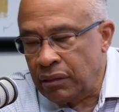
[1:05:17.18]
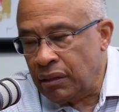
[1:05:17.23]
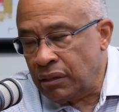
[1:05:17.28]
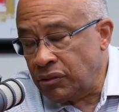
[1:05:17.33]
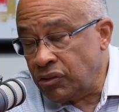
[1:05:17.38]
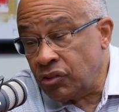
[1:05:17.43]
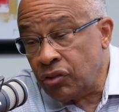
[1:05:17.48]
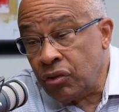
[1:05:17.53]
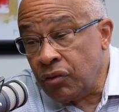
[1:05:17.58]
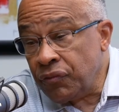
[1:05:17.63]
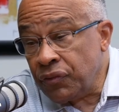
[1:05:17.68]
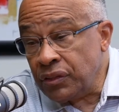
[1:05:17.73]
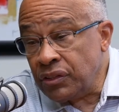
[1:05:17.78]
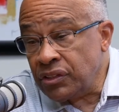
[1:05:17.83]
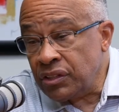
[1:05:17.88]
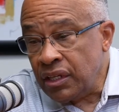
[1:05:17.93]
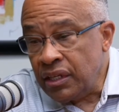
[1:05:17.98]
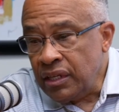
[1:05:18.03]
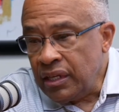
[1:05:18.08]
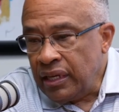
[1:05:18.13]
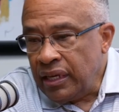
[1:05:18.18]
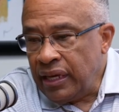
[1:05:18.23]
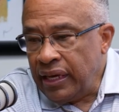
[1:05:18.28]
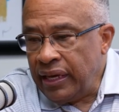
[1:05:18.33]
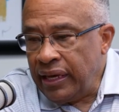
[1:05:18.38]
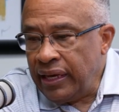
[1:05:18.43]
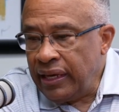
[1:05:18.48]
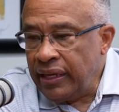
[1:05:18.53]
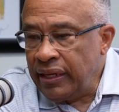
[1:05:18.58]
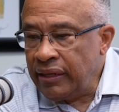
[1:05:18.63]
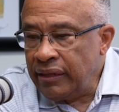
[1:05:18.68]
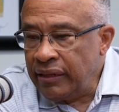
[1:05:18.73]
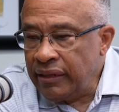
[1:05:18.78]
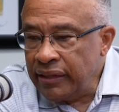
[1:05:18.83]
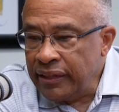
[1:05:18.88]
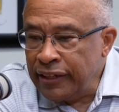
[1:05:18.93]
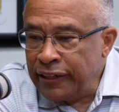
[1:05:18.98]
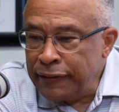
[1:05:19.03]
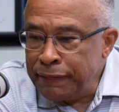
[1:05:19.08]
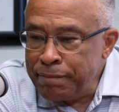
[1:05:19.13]
service,
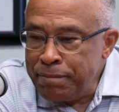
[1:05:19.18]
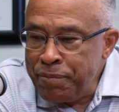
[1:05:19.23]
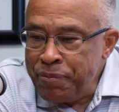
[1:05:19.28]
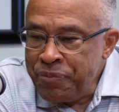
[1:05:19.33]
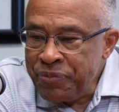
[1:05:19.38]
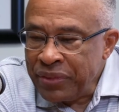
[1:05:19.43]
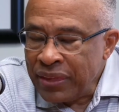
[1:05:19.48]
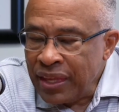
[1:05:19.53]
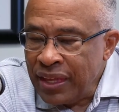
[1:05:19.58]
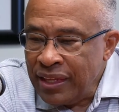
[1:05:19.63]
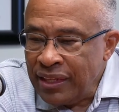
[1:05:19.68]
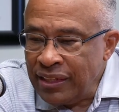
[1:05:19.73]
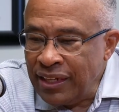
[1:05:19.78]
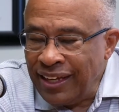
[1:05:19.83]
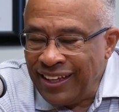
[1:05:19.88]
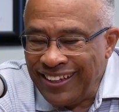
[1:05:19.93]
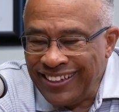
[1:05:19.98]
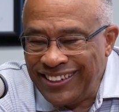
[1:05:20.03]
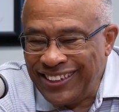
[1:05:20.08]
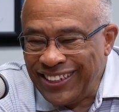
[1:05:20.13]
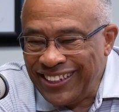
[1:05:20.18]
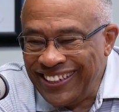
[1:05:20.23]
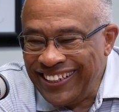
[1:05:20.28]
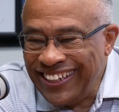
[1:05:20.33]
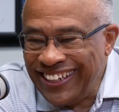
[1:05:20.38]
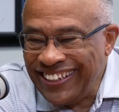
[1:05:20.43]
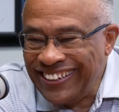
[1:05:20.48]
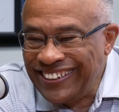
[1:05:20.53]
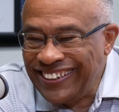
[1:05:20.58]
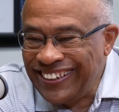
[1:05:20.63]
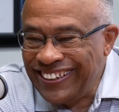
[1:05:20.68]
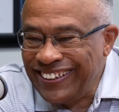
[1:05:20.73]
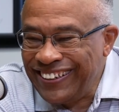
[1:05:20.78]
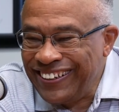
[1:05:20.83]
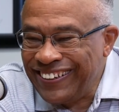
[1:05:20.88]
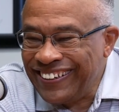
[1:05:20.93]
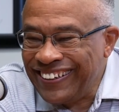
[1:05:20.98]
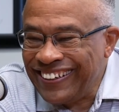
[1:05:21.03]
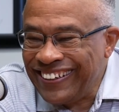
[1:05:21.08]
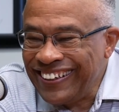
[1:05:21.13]
and
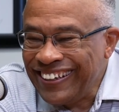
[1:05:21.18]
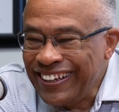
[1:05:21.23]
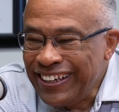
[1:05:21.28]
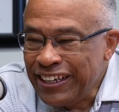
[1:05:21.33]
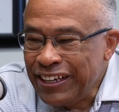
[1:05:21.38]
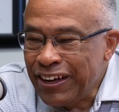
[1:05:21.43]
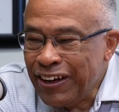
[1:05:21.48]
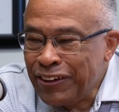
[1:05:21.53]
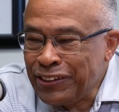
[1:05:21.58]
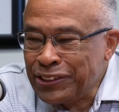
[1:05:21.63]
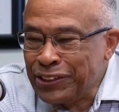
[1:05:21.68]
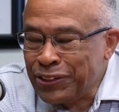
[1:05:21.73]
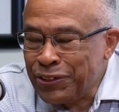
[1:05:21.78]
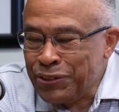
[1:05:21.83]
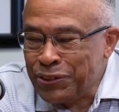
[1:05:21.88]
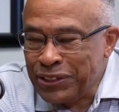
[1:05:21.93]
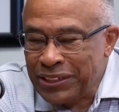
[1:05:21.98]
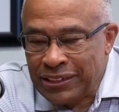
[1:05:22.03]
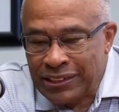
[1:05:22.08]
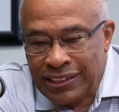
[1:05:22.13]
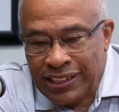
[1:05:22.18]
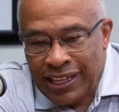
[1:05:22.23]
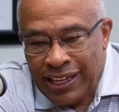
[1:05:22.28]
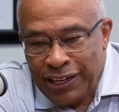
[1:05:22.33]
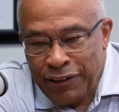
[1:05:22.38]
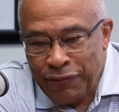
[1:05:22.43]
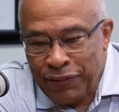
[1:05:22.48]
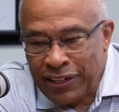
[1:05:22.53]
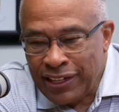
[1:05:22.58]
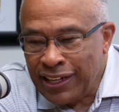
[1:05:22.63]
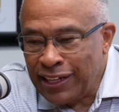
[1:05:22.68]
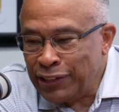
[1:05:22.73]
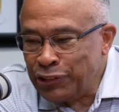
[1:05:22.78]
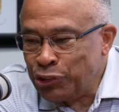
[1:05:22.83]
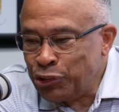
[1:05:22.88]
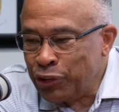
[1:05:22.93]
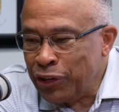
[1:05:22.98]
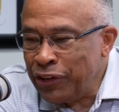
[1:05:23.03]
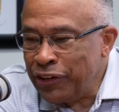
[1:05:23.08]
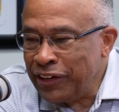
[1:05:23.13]
she also is kind of a
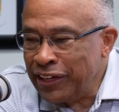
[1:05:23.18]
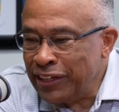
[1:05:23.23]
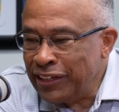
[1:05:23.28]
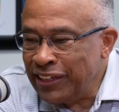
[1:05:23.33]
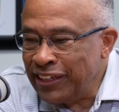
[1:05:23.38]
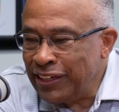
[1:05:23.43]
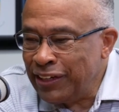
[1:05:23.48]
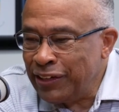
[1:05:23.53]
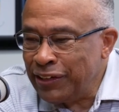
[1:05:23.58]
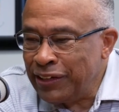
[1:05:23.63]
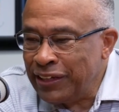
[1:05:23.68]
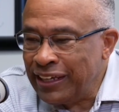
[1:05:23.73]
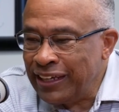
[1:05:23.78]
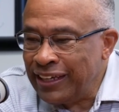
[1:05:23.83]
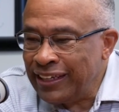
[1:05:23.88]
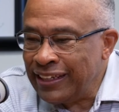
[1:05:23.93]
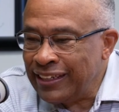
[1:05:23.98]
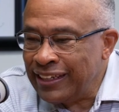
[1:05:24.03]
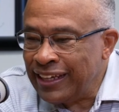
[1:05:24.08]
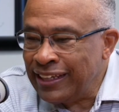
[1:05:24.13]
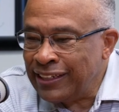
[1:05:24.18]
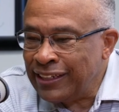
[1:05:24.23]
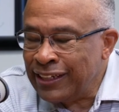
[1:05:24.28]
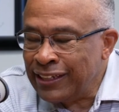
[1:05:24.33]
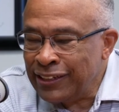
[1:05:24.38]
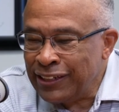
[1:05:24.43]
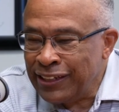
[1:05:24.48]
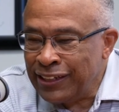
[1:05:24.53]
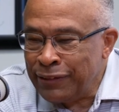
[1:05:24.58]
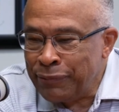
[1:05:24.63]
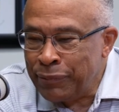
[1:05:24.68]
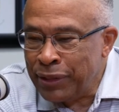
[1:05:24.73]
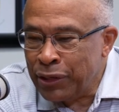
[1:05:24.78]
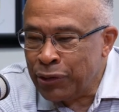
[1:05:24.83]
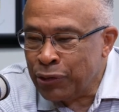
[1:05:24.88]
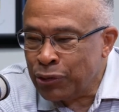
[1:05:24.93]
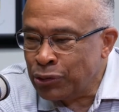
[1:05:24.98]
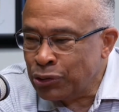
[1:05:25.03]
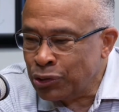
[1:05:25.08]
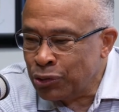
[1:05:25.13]
contrarian. They tell you in
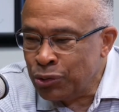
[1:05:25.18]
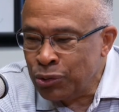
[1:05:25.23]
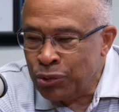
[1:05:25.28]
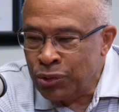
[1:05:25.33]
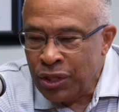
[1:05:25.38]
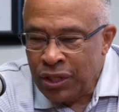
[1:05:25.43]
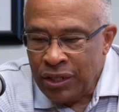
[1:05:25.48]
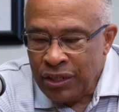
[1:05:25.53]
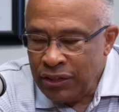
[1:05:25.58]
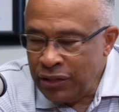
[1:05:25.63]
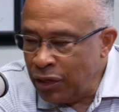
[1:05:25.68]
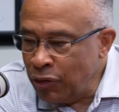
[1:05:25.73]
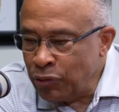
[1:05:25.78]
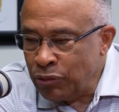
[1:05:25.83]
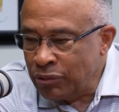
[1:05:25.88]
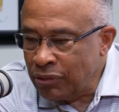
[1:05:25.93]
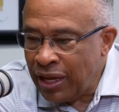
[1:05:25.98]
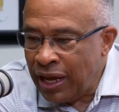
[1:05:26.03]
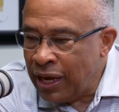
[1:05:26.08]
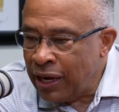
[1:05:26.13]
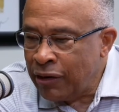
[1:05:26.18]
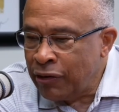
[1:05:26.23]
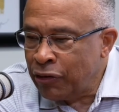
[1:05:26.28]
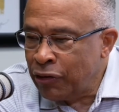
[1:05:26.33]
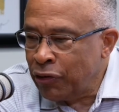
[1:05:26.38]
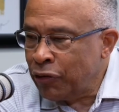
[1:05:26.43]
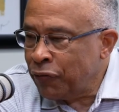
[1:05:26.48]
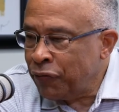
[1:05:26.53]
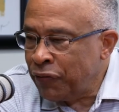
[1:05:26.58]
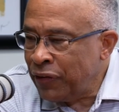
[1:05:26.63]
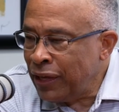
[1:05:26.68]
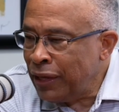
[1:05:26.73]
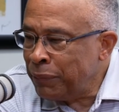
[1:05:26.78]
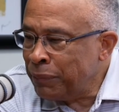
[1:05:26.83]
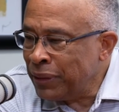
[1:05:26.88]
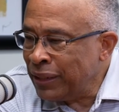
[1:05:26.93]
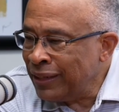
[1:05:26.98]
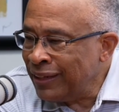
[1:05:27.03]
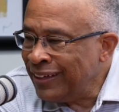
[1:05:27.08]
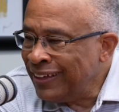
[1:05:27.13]
medical school, don't hire your
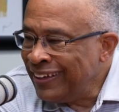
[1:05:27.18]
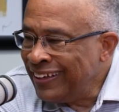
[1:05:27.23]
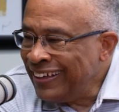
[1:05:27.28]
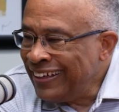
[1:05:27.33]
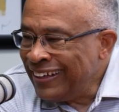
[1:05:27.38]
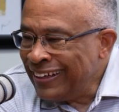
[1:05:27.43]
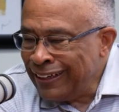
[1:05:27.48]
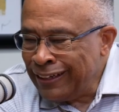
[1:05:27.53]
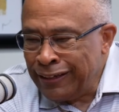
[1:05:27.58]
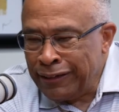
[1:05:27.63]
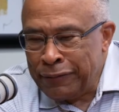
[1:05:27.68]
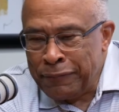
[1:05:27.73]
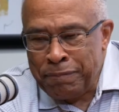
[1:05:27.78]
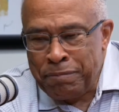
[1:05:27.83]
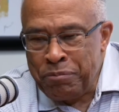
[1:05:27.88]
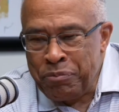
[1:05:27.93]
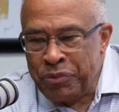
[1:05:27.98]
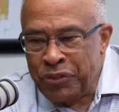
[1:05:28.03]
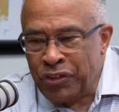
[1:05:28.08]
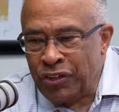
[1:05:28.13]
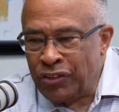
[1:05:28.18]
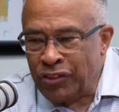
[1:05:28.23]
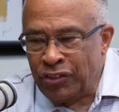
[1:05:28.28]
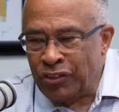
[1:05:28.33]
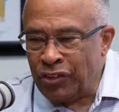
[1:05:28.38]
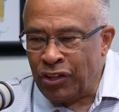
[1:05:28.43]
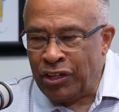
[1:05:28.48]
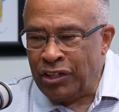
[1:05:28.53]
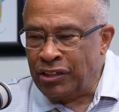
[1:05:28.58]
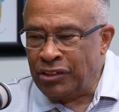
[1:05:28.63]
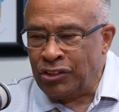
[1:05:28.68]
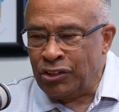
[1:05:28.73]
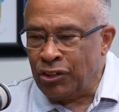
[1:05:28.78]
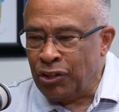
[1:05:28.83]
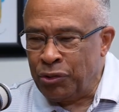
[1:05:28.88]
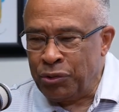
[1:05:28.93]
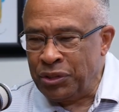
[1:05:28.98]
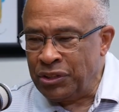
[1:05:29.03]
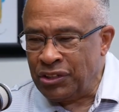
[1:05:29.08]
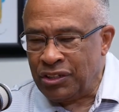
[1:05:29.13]
family. It's
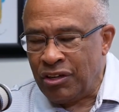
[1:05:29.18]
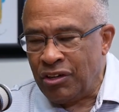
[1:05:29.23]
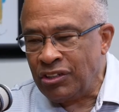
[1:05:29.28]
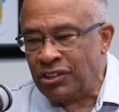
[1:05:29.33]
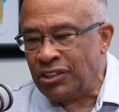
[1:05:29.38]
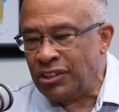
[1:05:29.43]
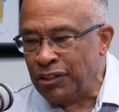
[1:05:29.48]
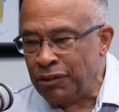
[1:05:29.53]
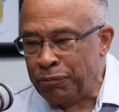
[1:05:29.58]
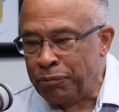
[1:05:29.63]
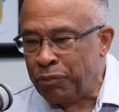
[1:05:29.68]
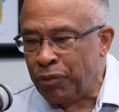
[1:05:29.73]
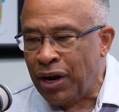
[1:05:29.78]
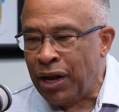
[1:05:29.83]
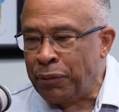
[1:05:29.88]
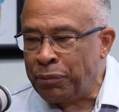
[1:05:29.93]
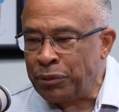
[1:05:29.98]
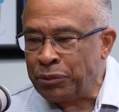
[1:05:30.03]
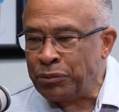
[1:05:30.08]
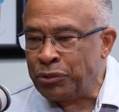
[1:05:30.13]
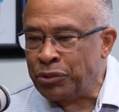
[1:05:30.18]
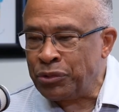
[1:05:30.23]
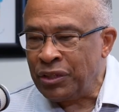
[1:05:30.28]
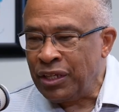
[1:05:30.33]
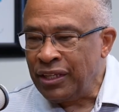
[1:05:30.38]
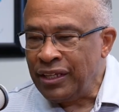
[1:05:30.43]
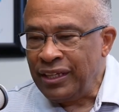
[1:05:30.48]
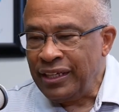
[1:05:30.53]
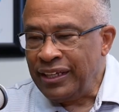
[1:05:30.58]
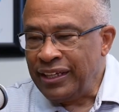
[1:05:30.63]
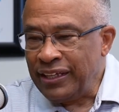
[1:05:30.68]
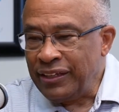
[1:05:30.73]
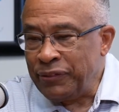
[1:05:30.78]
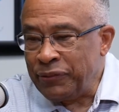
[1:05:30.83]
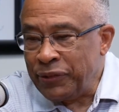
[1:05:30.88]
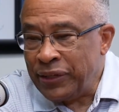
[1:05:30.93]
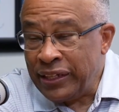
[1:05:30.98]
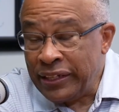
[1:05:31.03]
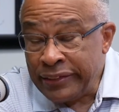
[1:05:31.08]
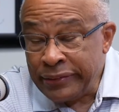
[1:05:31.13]
always causing problems.
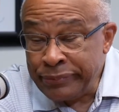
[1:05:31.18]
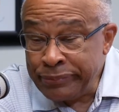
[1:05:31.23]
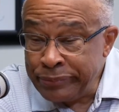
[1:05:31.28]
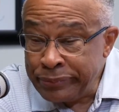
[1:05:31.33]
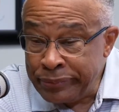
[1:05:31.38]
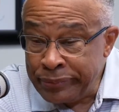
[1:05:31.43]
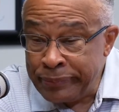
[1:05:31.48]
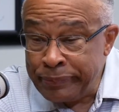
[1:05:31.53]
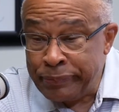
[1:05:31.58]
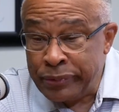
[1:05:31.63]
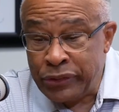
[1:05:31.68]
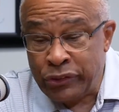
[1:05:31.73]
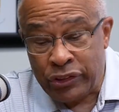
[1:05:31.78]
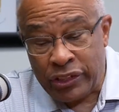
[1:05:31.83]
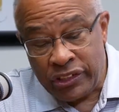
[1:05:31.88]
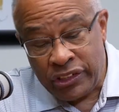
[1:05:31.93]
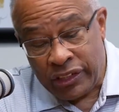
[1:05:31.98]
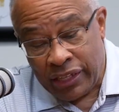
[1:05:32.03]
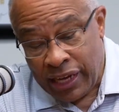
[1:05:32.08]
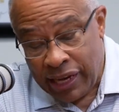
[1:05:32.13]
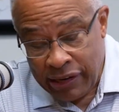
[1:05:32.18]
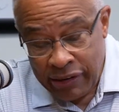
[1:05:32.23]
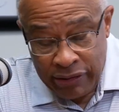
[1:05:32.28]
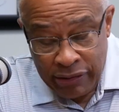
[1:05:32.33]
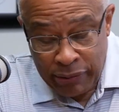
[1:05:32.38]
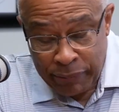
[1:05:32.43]
Well, Patricia hired